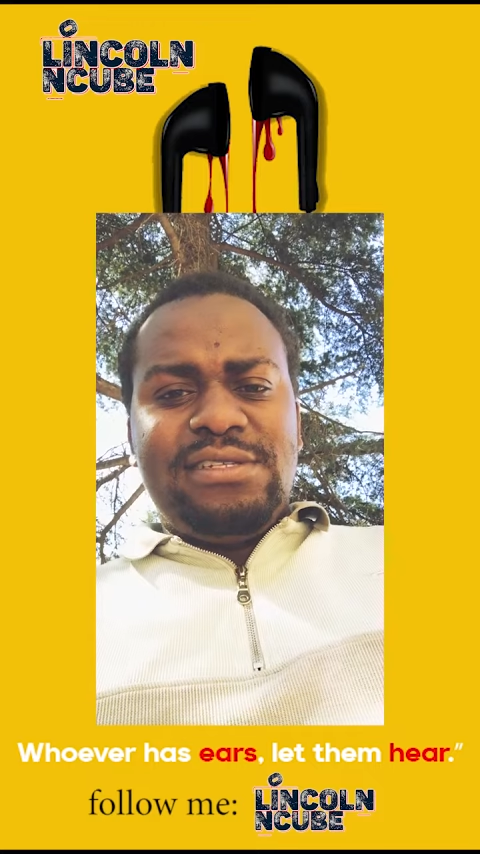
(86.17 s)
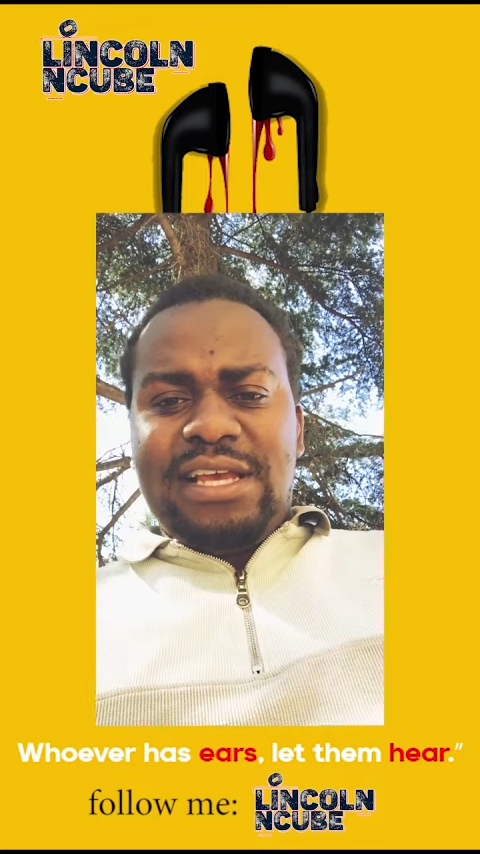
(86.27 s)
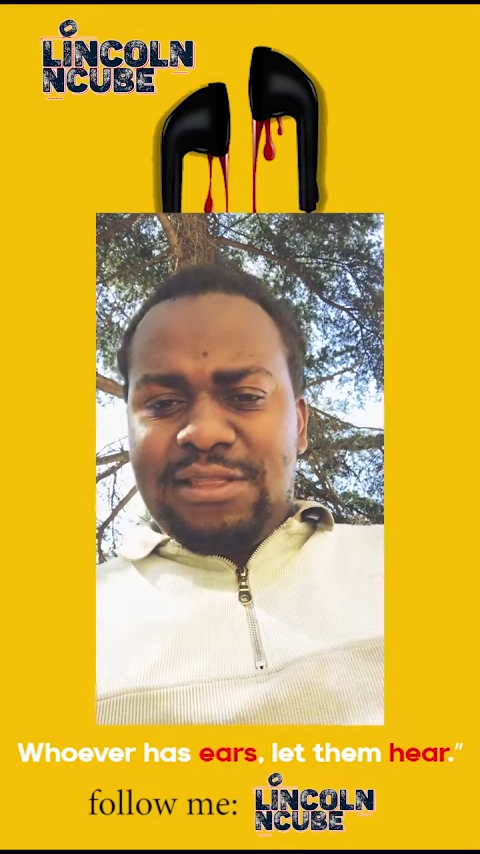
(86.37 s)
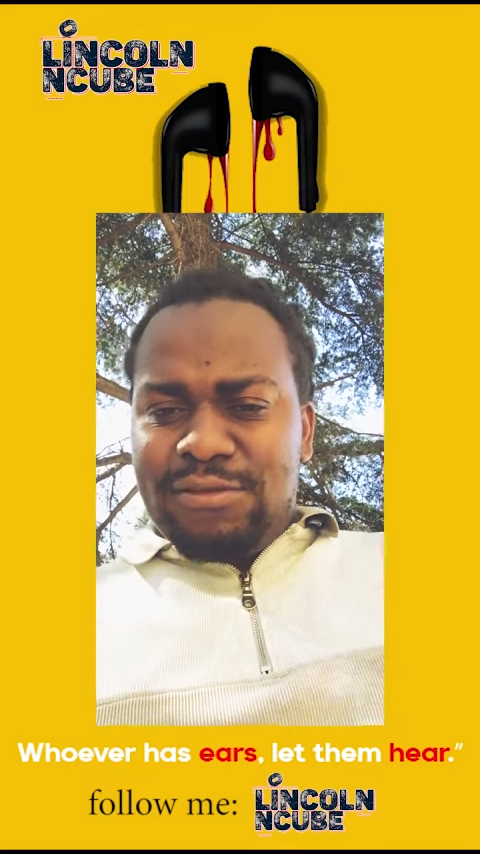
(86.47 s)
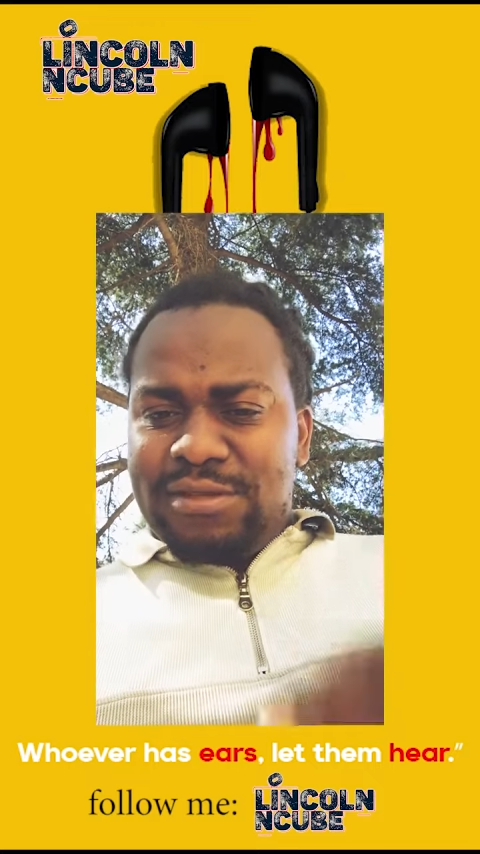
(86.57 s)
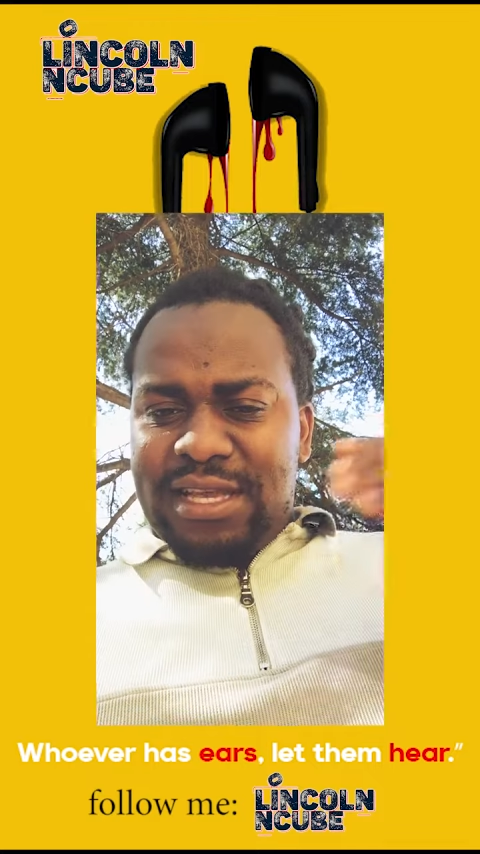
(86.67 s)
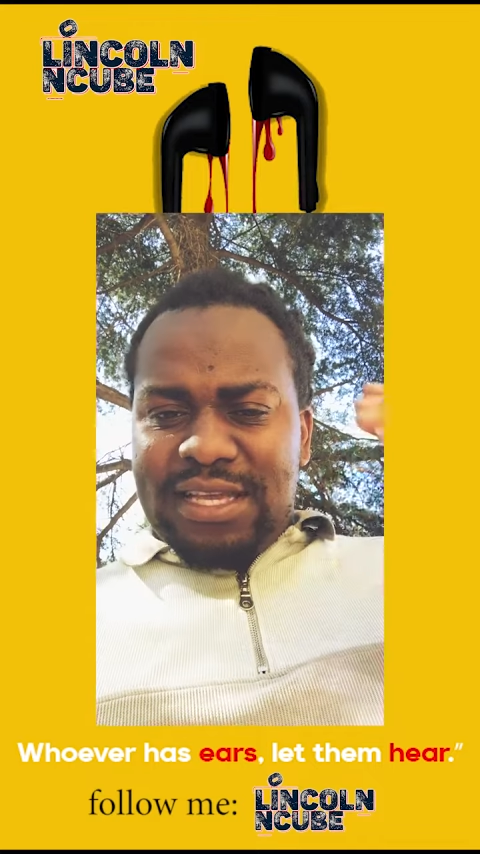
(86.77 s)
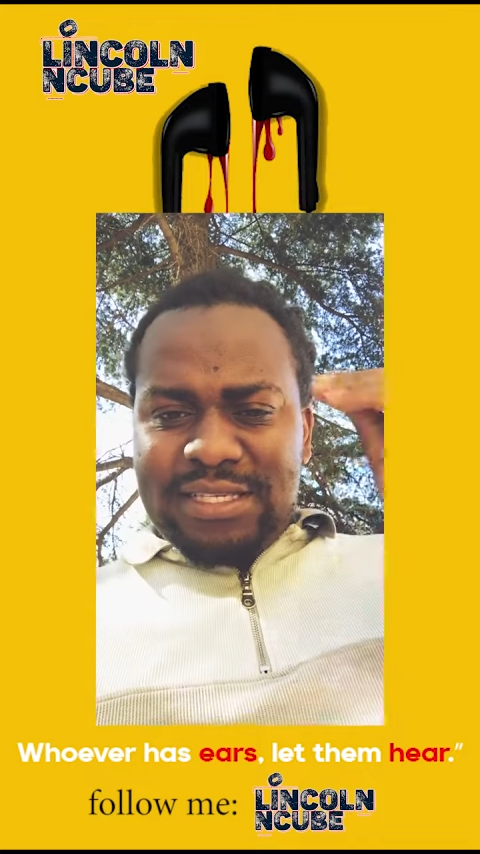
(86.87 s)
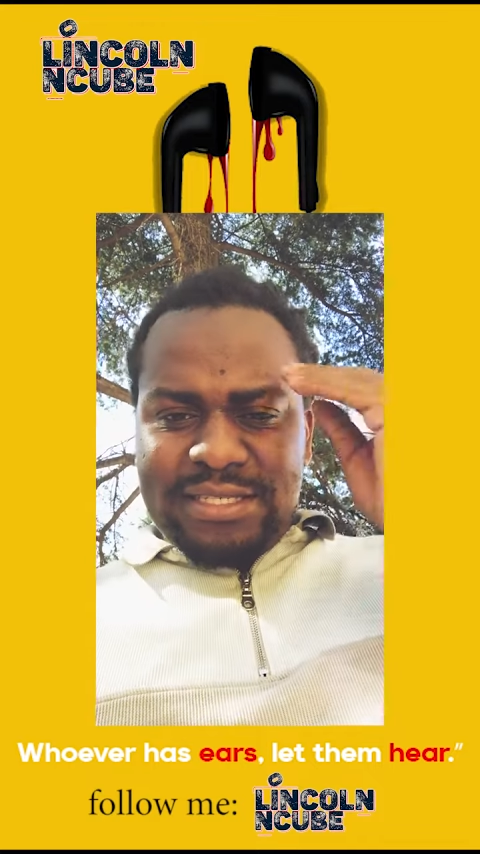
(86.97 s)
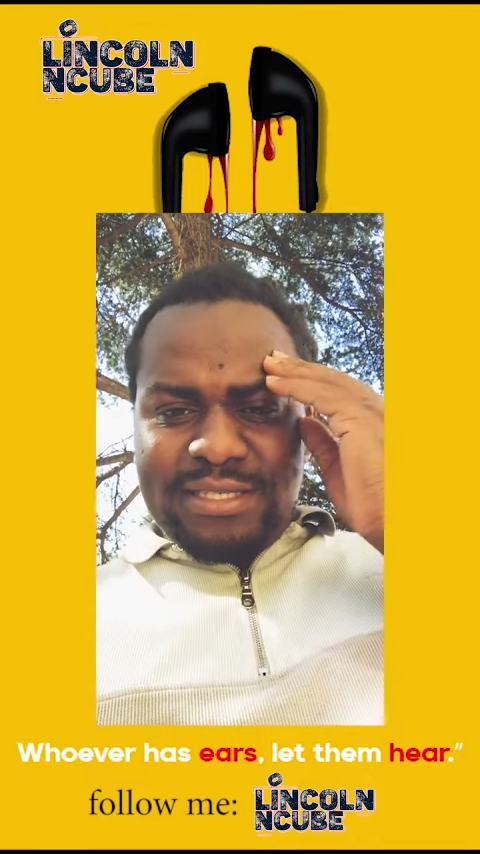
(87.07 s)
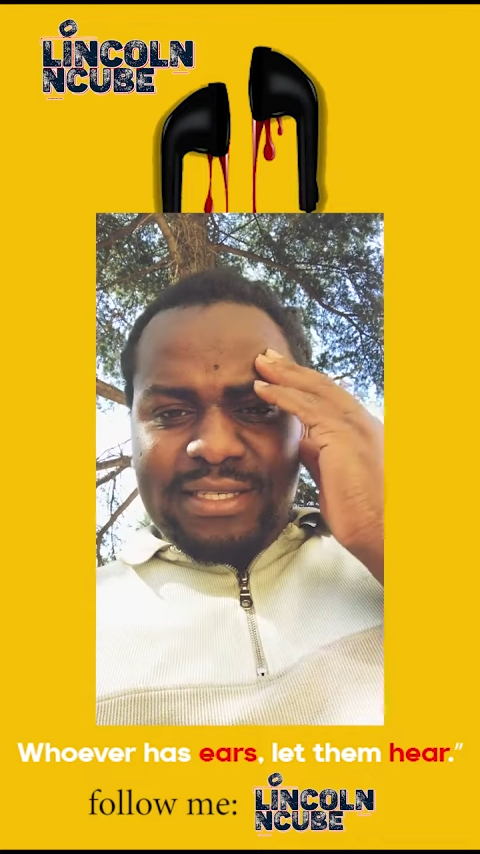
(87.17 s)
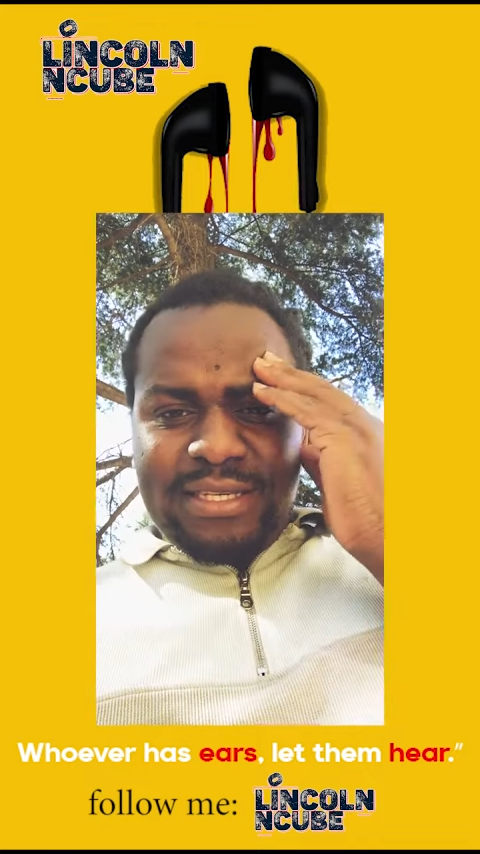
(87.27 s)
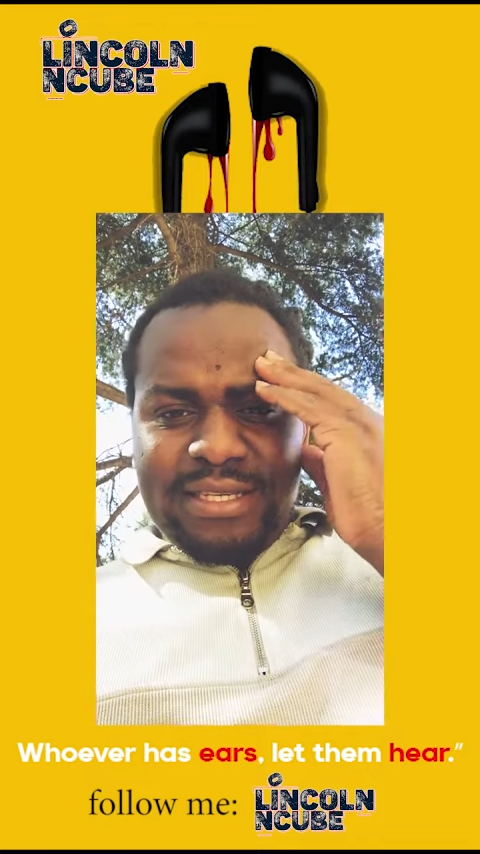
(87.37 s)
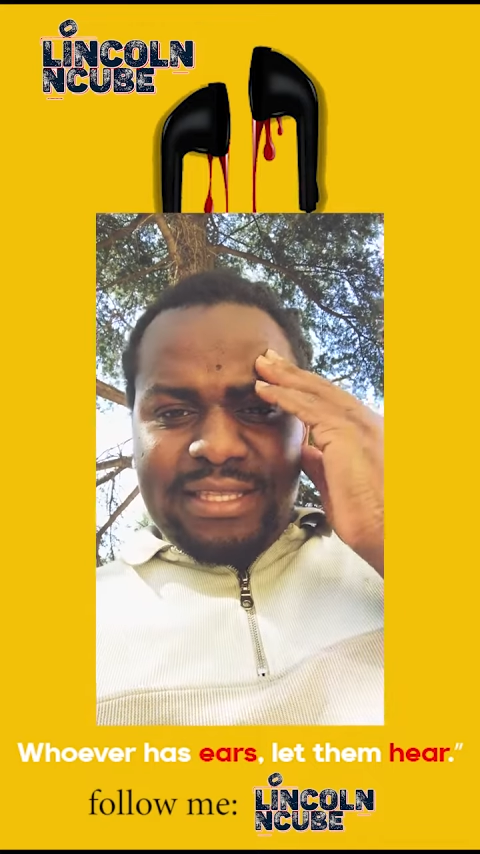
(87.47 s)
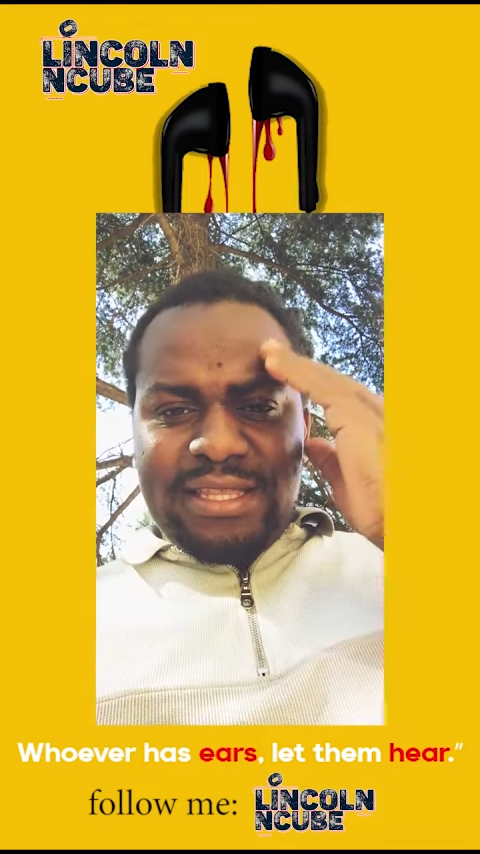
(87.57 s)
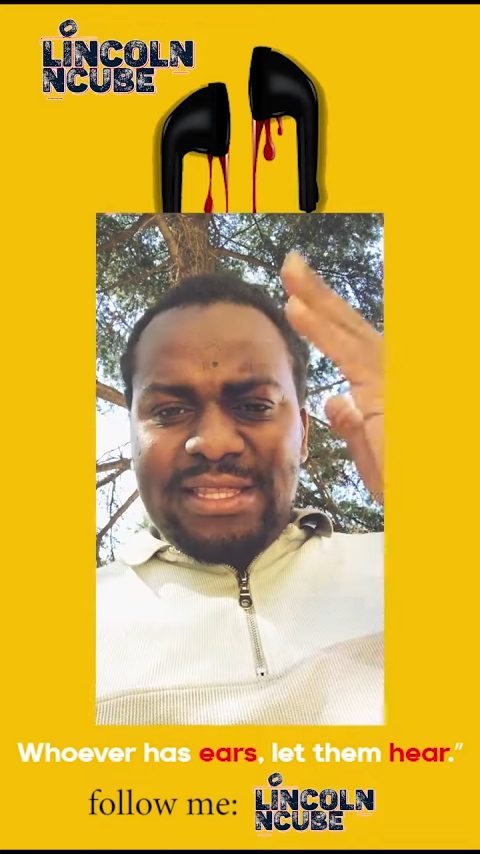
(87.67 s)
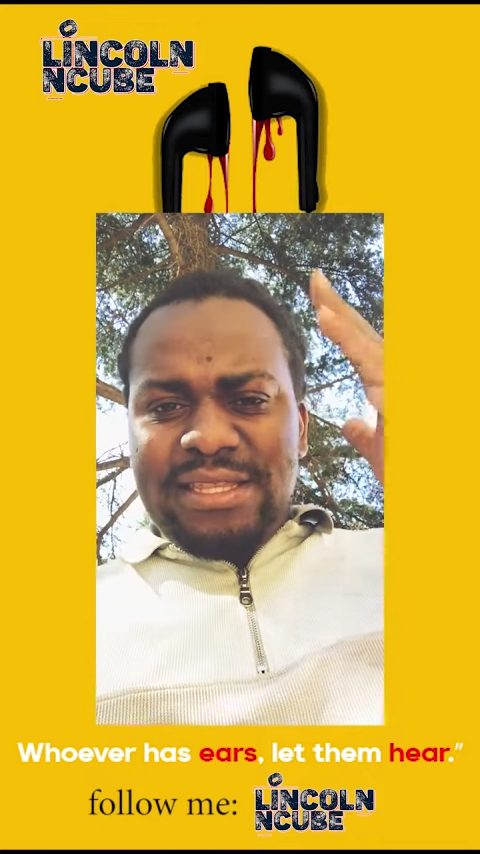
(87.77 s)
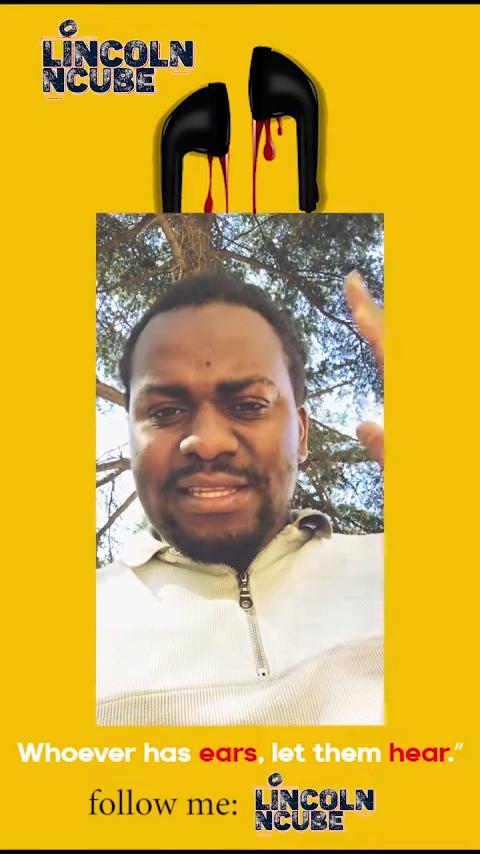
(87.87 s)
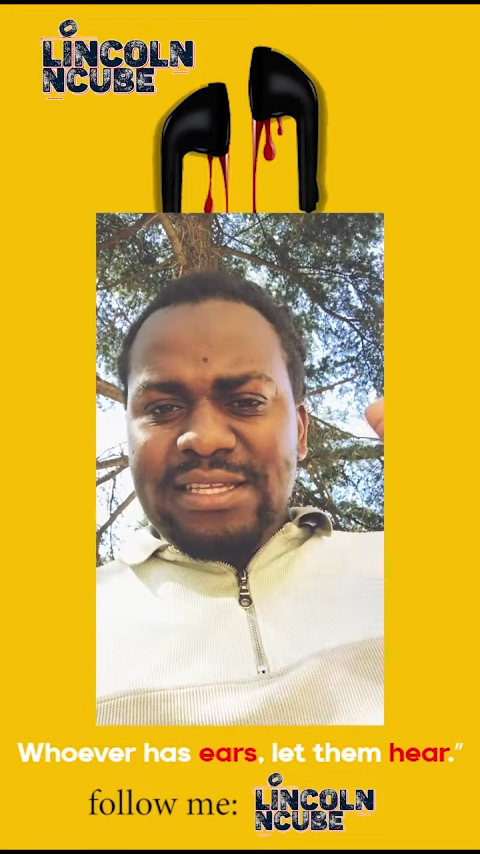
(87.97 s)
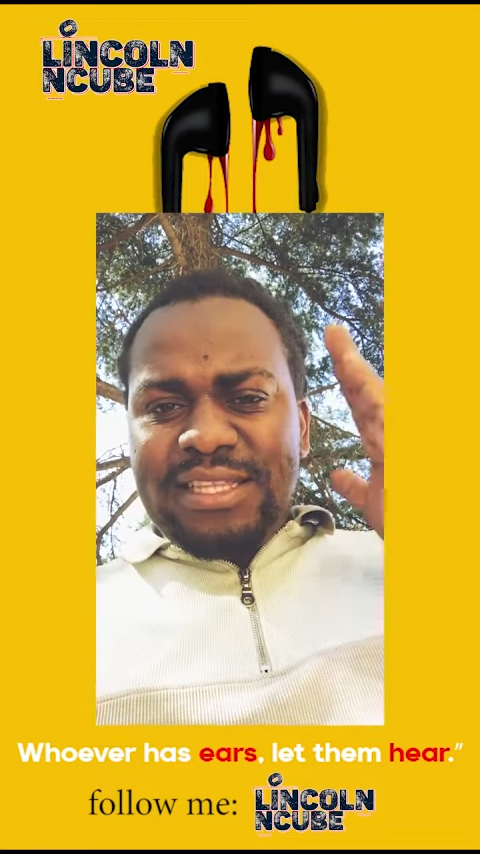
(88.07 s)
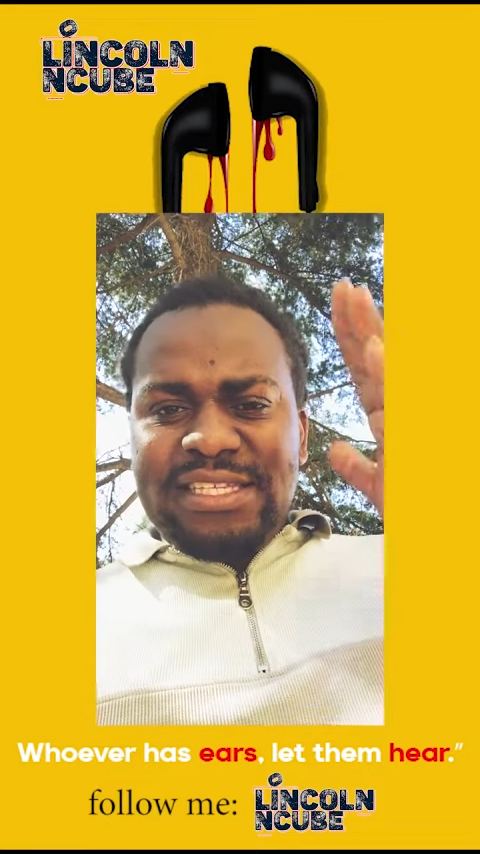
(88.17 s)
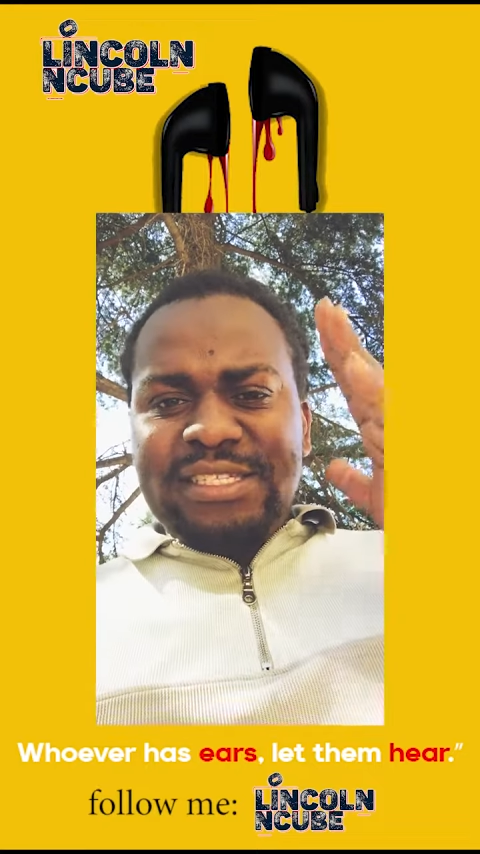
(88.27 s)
like those guys they're